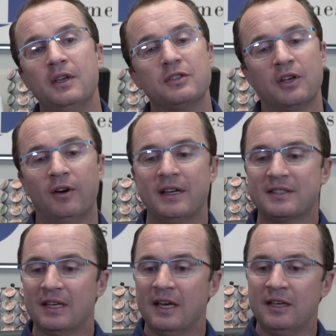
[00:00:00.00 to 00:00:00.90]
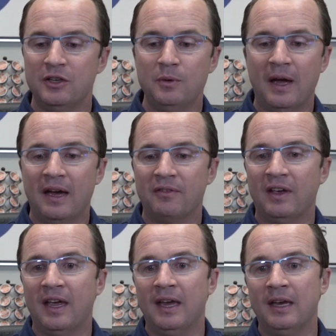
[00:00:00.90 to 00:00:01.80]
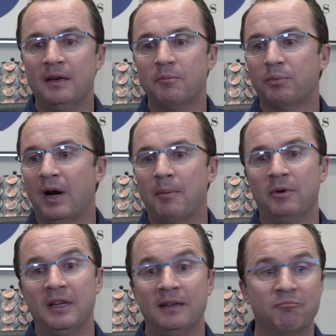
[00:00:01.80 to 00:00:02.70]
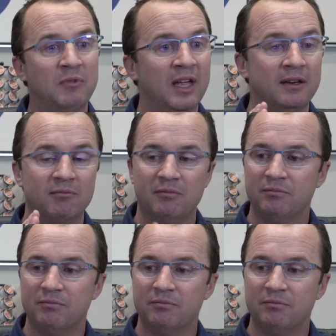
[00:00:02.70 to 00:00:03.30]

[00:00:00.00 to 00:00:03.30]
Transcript: So let's say you have a property that